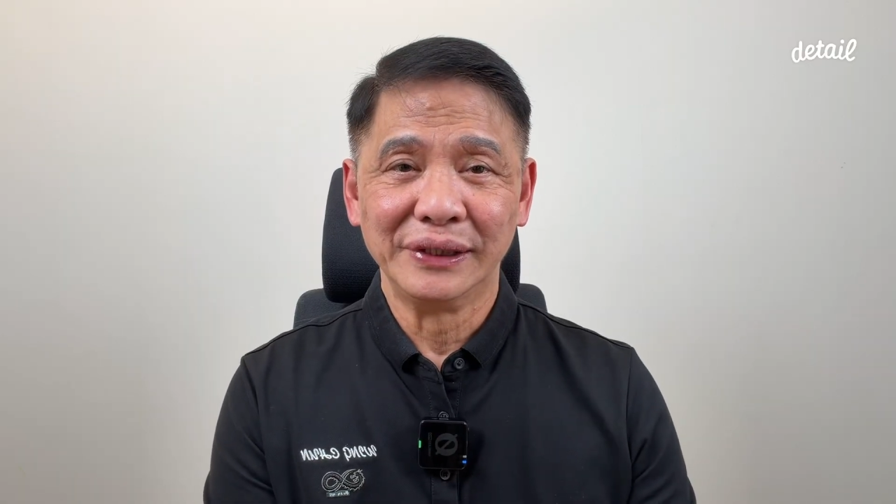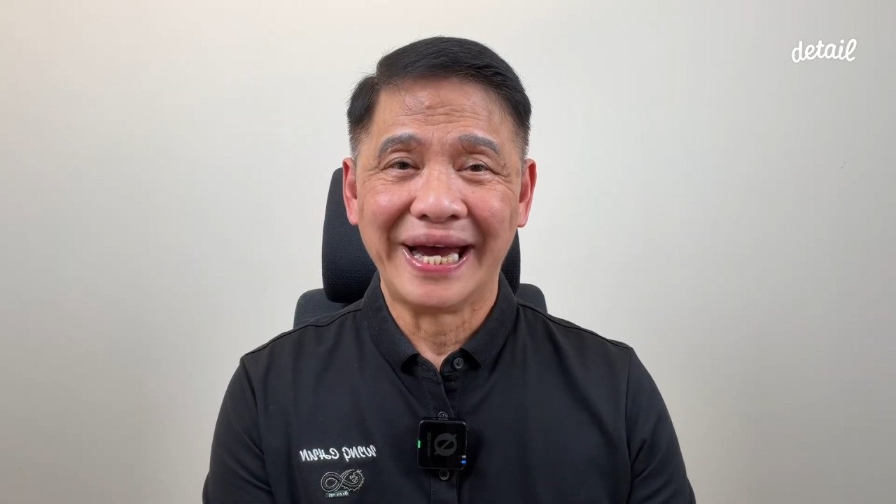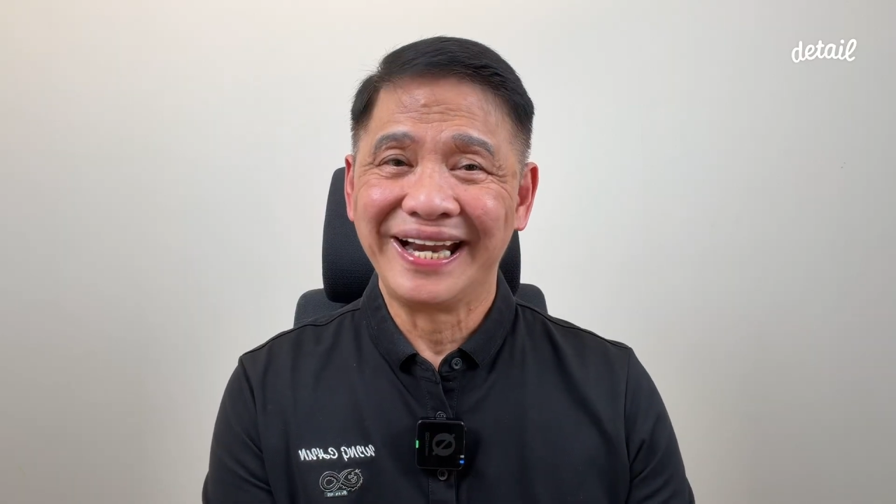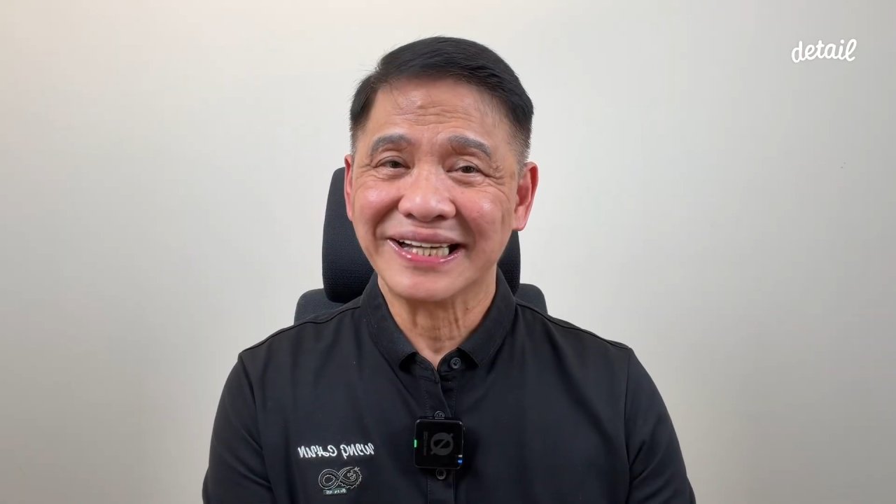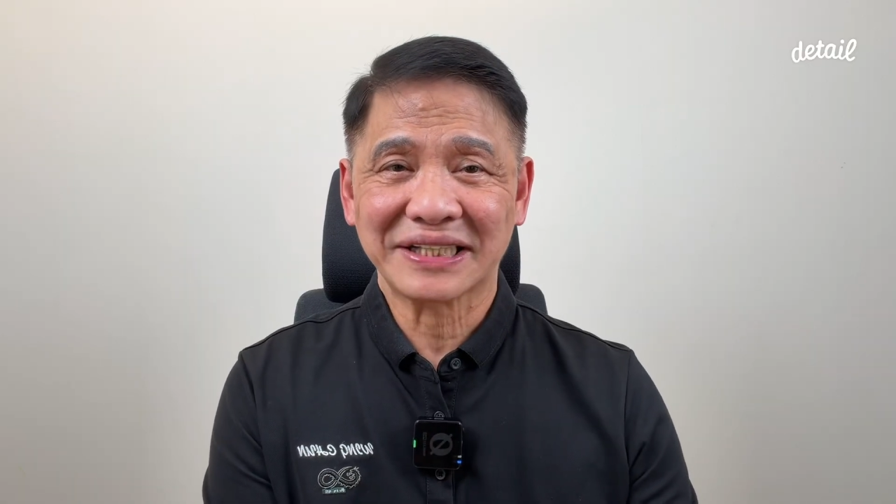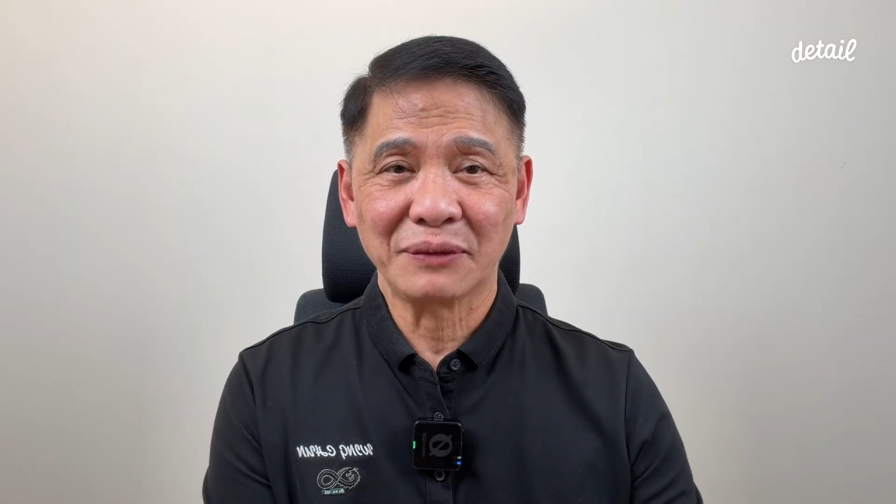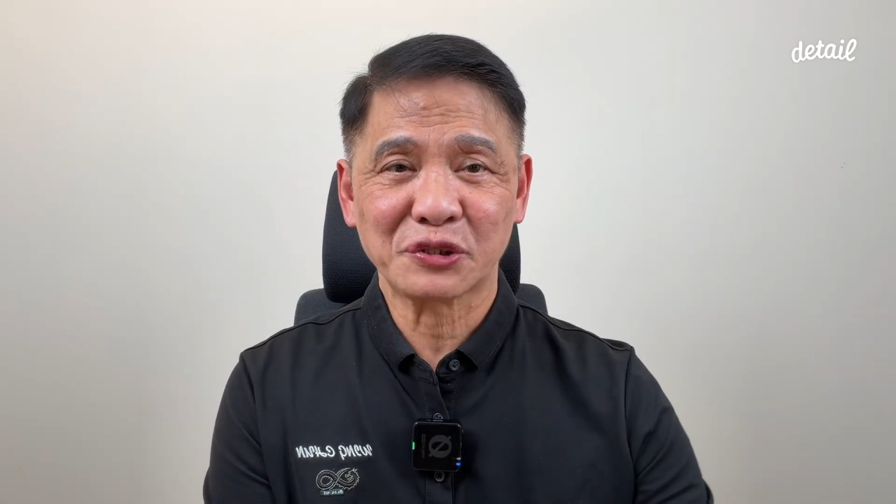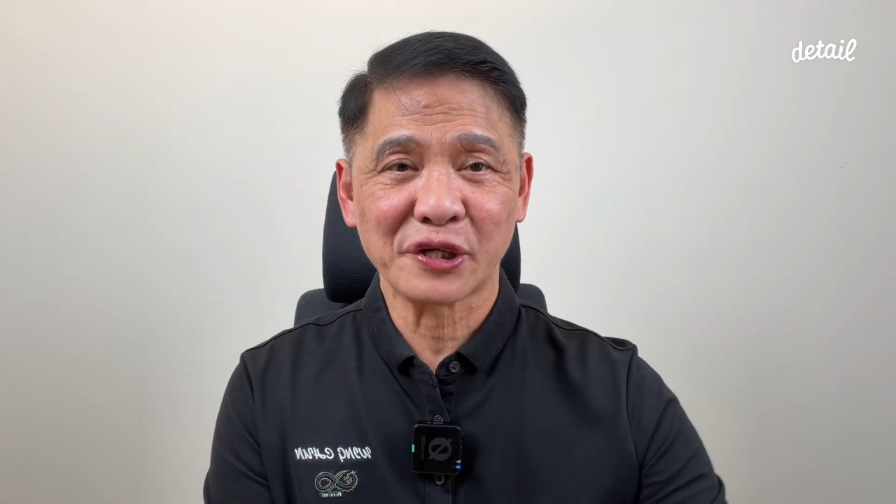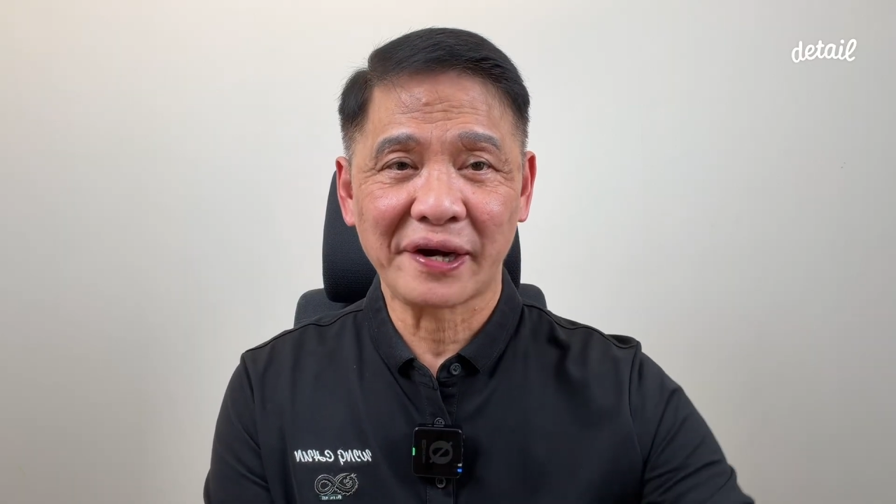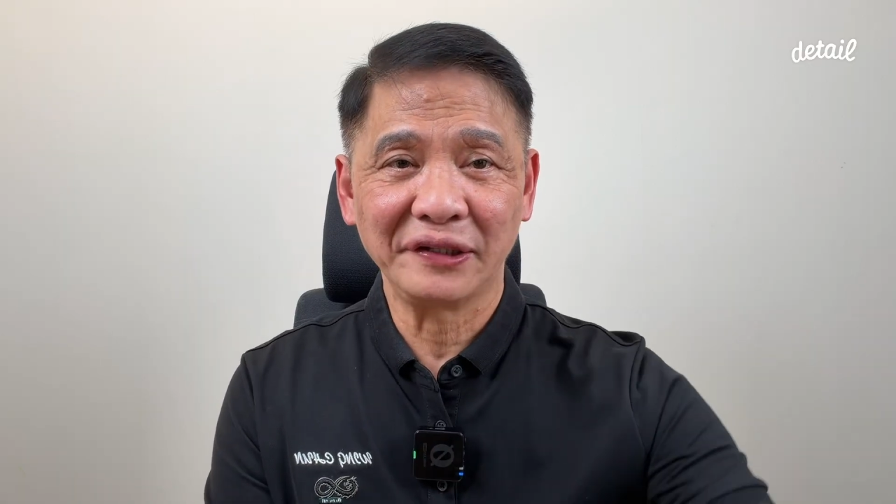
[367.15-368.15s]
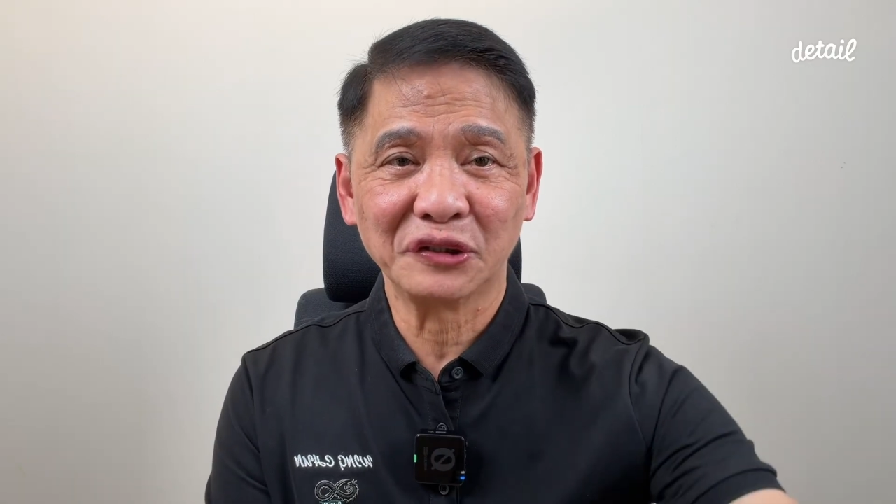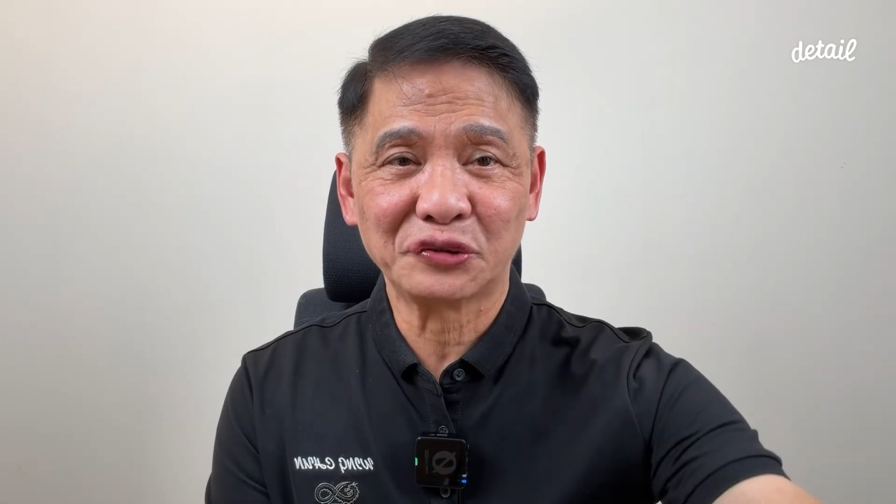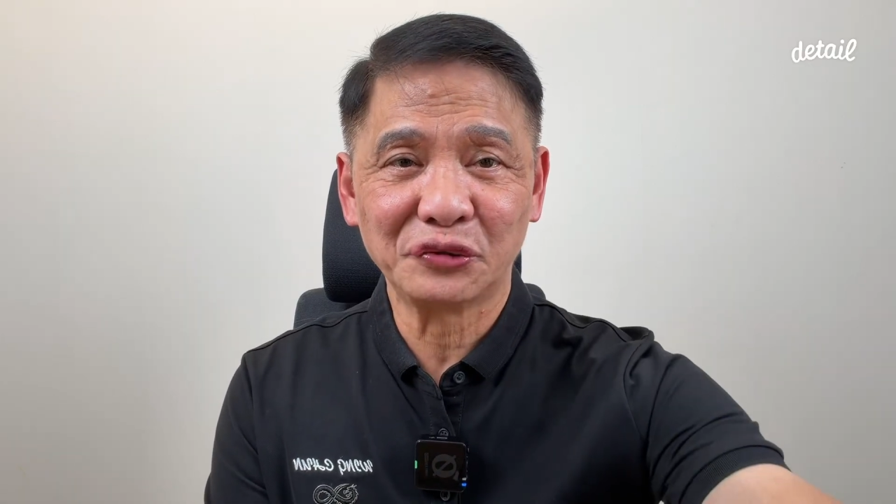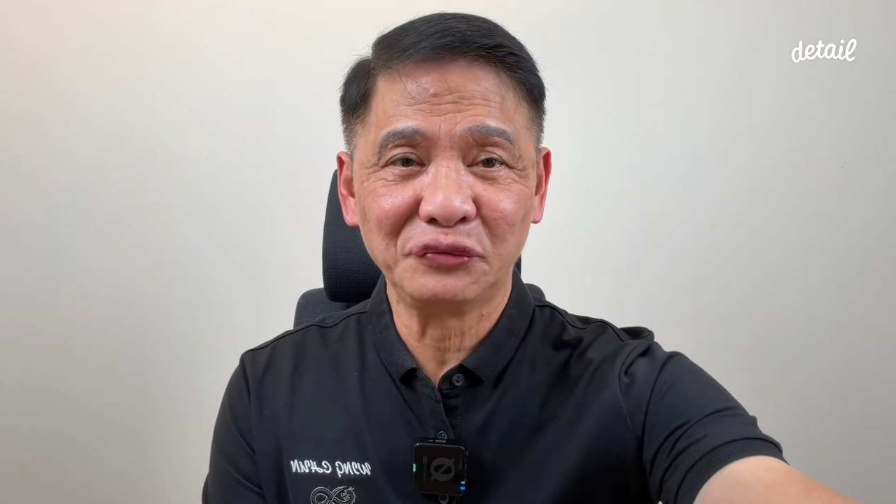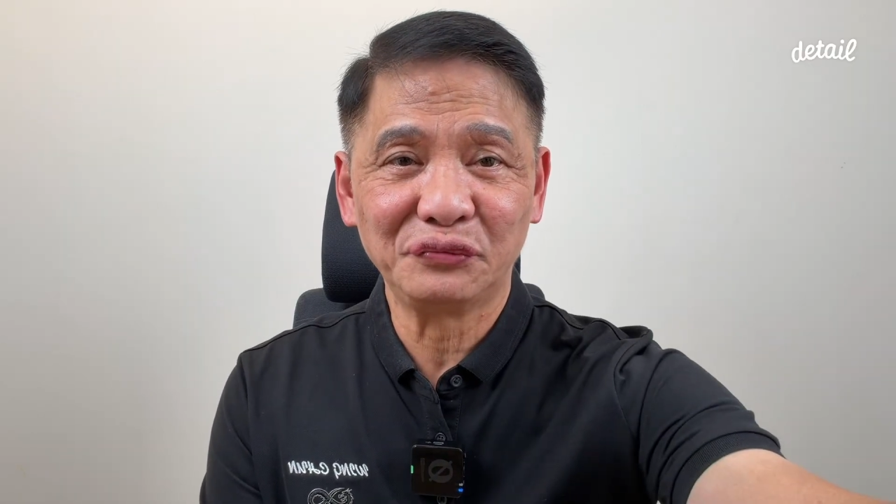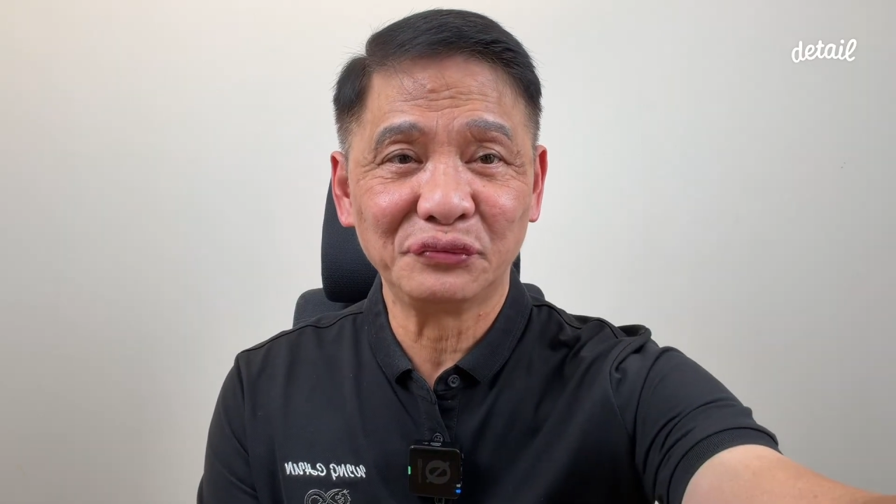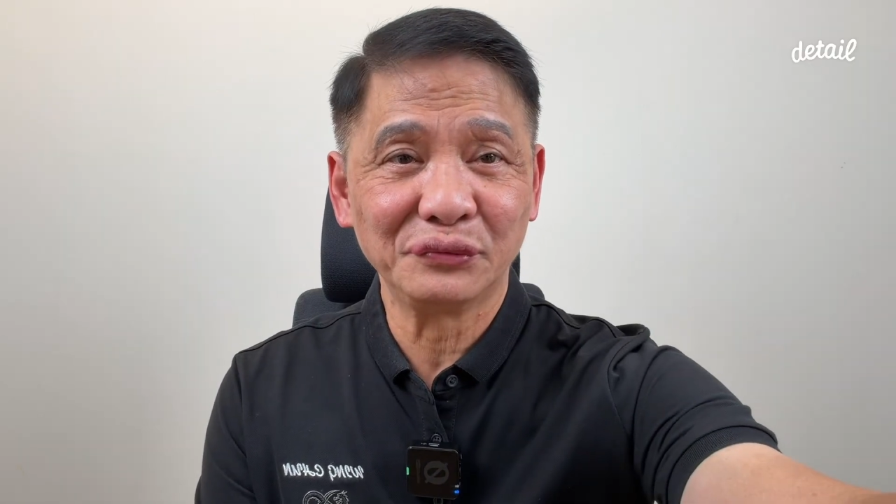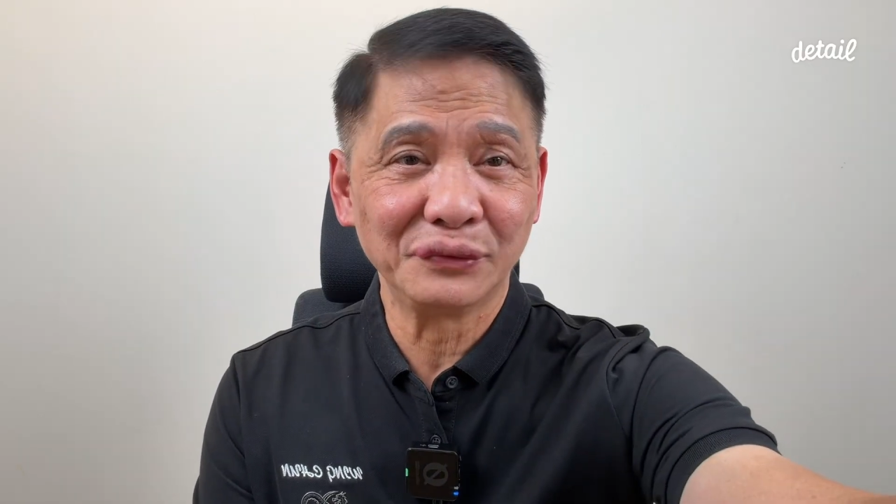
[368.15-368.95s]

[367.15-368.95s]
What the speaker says: And let's keep sharing the truth